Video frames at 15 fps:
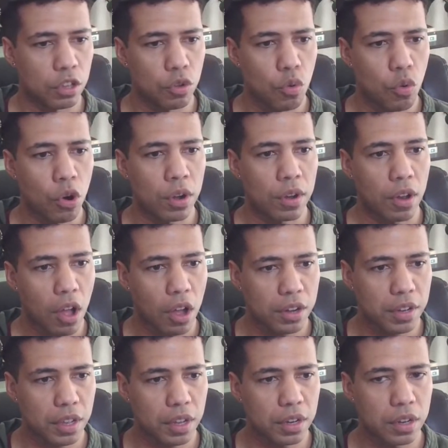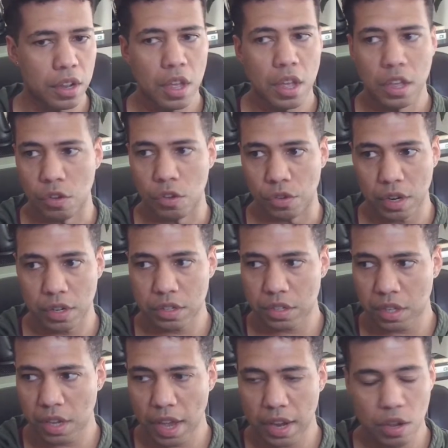You were locked in, you didn't
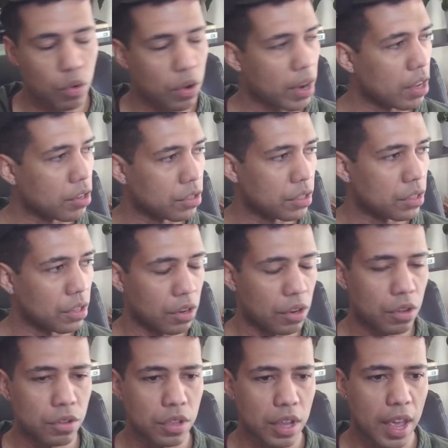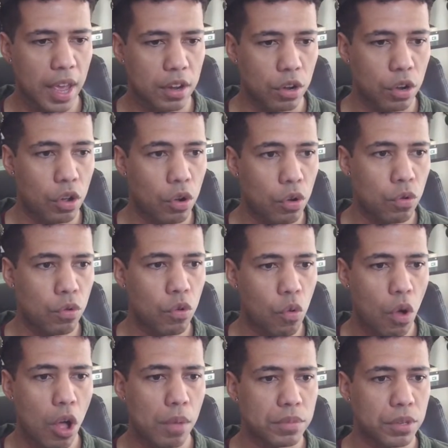see anyone else, you had no
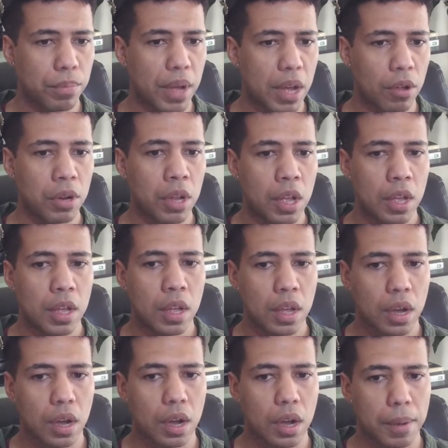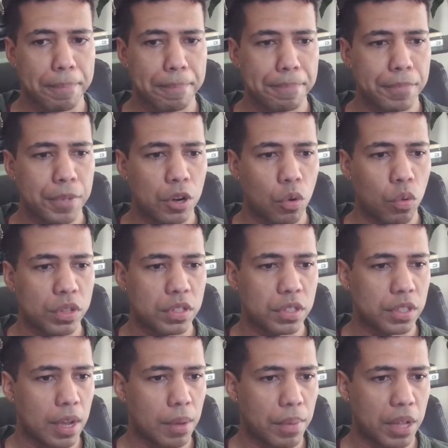qualms about, what to
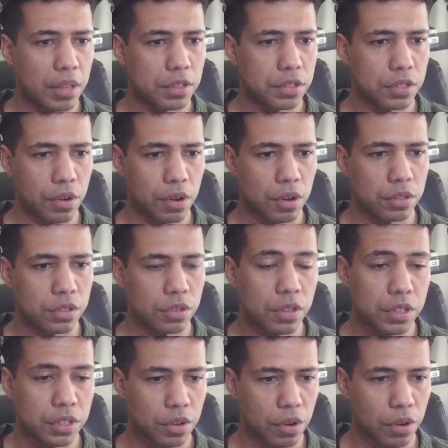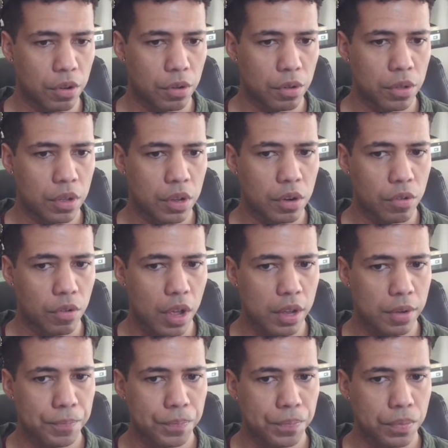say about this girl,
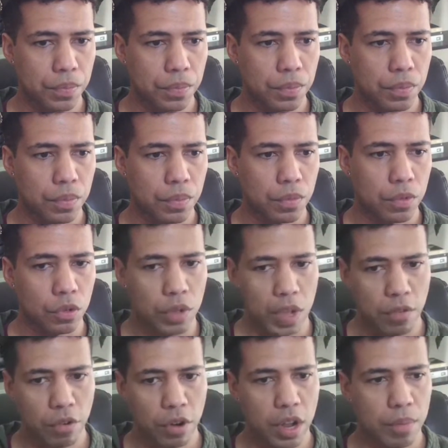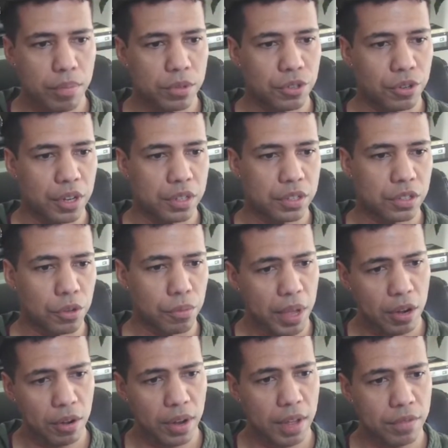right? You gave her a couple drinks, you
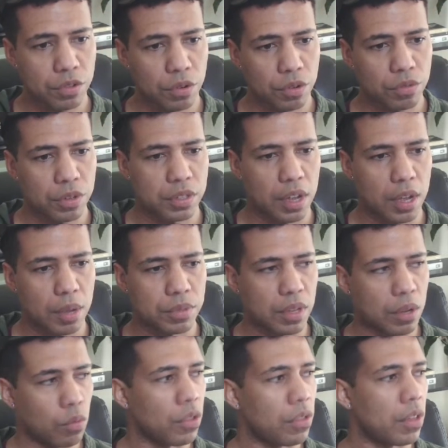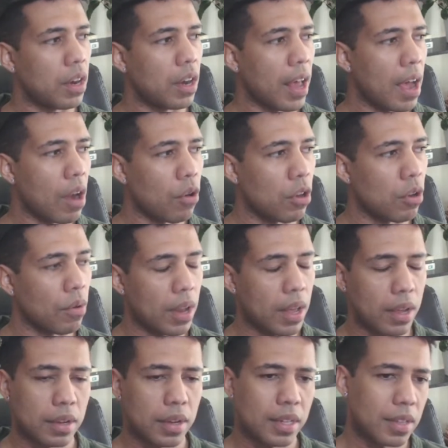made her laugh 2 or 3 times, and within an hour, you were
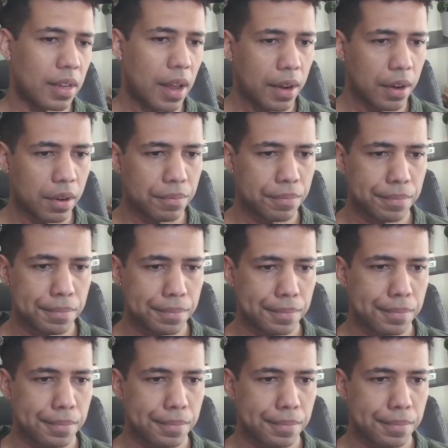like, "Let's get out of here."